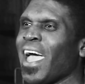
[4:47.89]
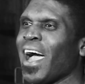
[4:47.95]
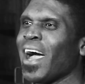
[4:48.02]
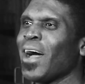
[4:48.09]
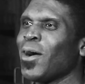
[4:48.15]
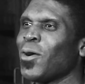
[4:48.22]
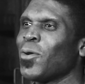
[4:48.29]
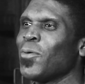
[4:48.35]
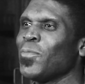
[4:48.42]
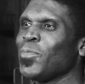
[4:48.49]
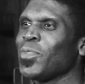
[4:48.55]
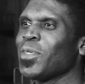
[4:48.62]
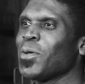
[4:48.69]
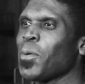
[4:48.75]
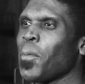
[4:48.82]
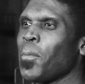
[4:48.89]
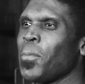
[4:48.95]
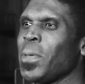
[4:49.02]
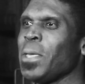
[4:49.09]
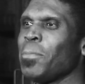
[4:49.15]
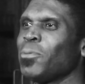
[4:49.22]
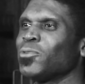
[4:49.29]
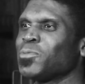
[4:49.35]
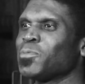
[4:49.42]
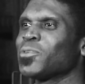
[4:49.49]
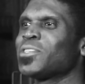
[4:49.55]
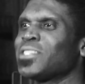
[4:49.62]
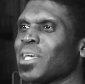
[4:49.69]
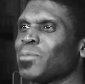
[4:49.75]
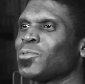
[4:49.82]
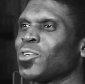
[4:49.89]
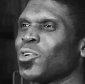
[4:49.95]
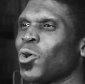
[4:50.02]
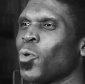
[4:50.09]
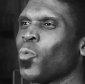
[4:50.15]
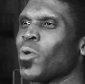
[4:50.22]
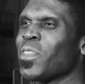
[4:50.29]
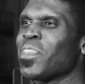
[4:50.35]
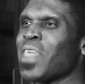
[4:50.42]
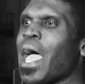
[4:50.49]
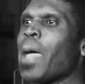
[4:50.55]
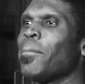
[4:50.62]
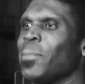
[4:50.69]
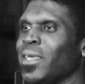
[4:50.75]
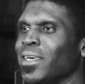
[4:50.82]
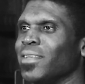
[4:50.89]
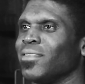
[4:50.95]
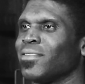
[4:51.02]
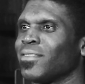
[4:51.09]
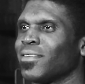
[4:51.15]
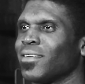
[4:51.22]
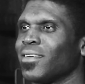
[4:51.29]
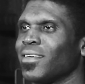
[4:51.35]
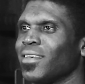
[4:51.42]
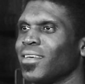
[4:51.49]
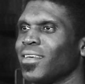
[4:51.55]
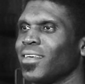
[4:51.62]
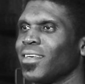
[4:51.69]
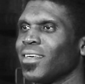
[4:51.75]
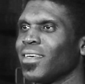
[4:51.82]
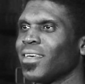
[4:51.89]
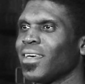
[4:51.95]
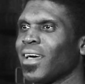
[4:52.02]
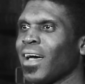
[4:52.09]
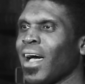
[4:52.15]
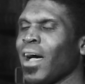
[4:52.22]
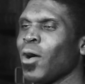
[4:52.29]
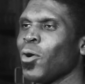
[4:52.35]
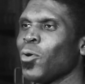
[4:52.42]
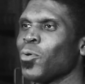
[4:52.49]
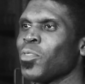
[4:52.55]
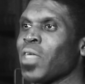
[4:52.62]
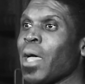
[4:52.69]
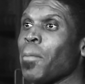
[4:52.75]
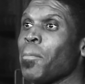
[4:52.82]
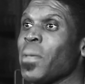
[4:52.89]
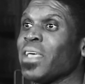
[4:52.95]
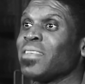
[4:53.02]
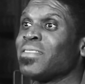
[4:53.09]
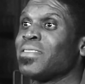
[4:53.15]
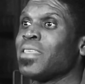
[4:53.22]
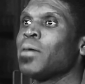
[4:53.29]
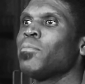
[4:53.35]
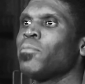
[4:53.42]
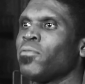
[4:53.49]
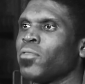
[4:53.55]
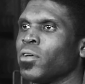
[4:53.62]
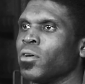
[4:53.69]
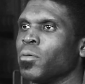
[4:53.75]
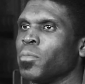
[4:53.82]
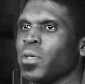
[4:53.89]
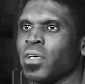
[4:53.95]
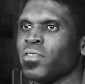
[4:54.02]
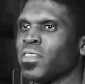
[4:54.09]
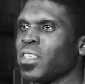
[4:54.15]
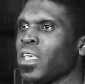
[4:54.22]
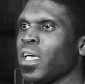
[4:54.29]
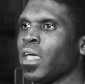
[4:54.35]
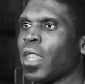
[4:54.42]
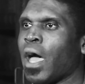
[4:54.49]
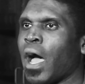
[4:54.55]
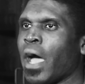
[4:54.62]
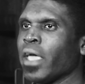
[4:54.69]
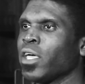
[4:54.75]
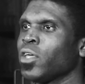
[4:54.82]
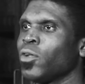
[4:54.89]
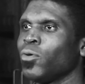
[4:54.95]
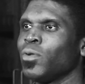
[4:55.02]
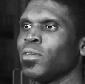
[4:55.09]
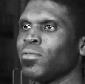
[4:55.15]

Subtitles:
how people's perception on what that means, how that makes them feel. Because again, I could only